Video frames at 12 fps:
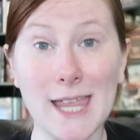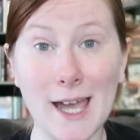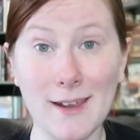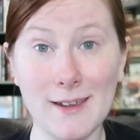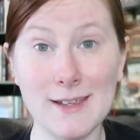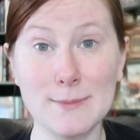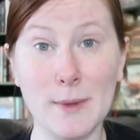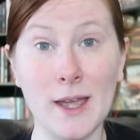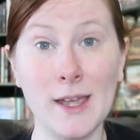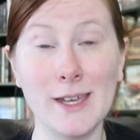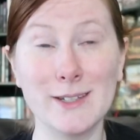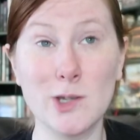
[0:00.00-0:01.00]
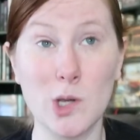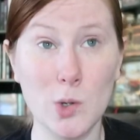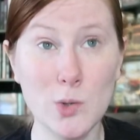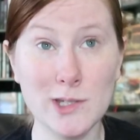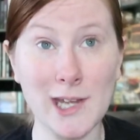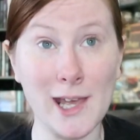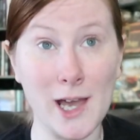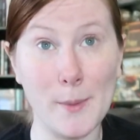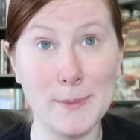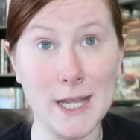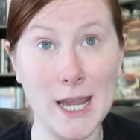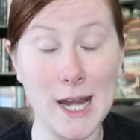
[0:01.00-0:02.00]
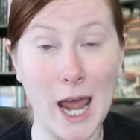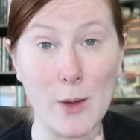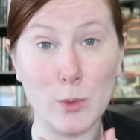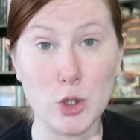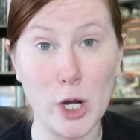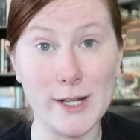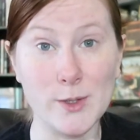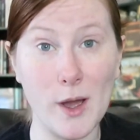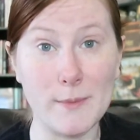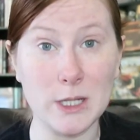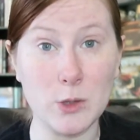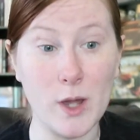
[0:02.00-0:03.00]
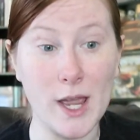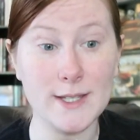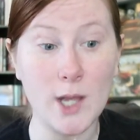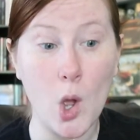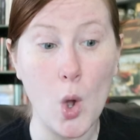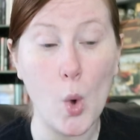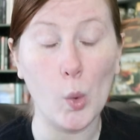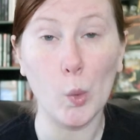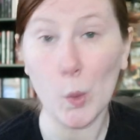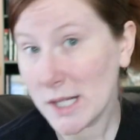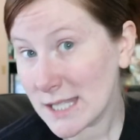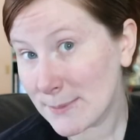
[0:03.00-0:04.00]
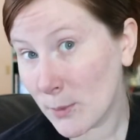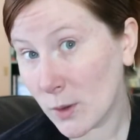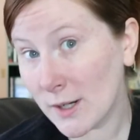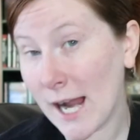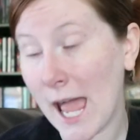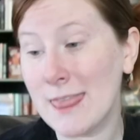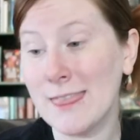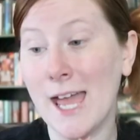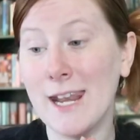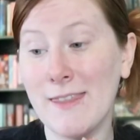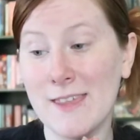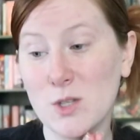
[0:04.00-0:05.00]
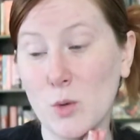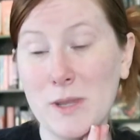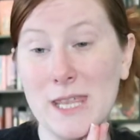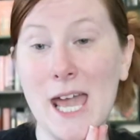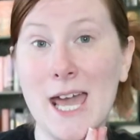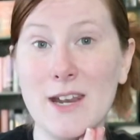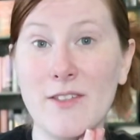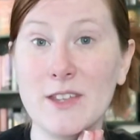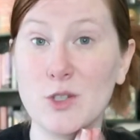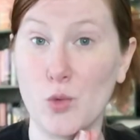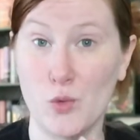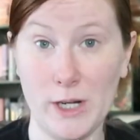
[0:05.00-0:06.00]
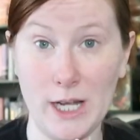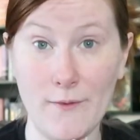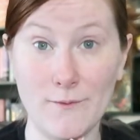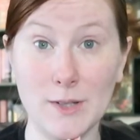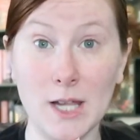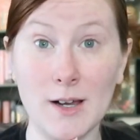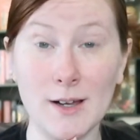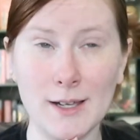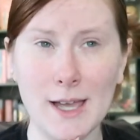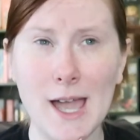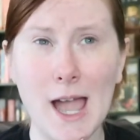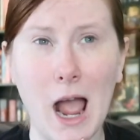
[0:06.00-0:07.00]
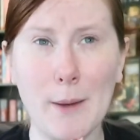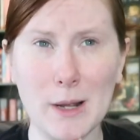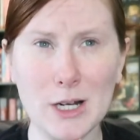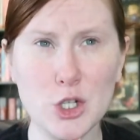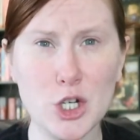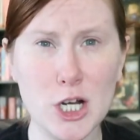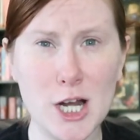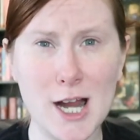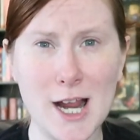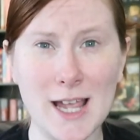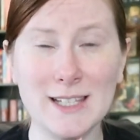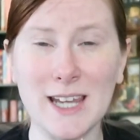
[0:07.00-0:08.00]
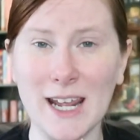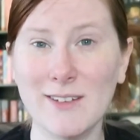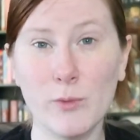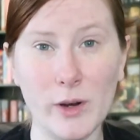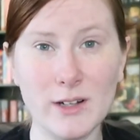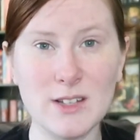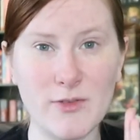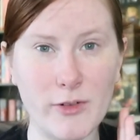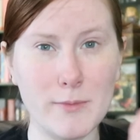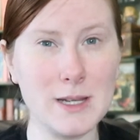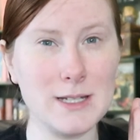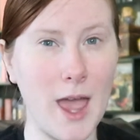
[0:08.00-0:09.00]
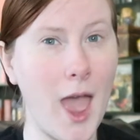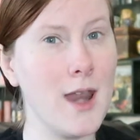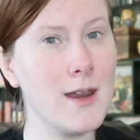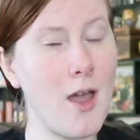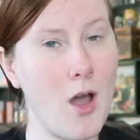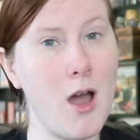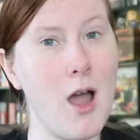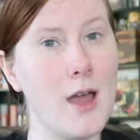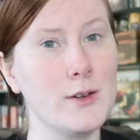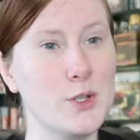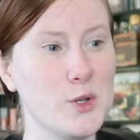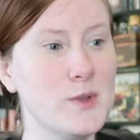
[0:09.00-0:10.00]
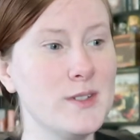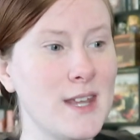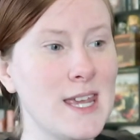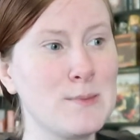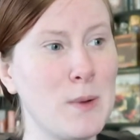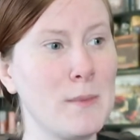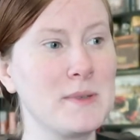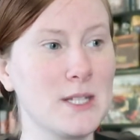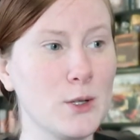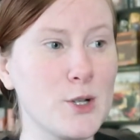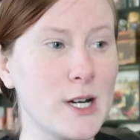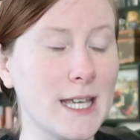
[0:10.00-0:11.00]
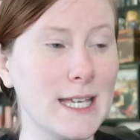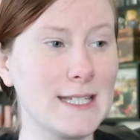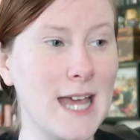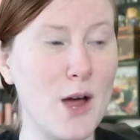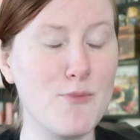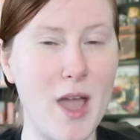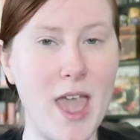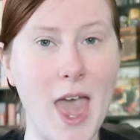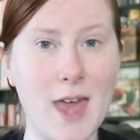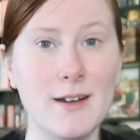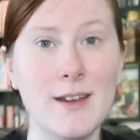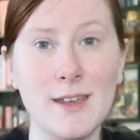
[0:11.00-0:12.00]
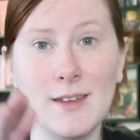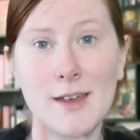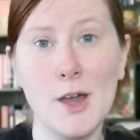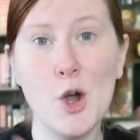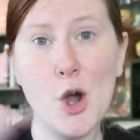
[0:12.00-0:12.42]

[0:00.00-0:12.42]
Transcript: That is my Tuesday update. I will try to update you guys once more, and then this will be the end of this reading vlog. I'm not sure, it's kind of weird for me to end it on Tuesdays, but I'm still trying to get down my editing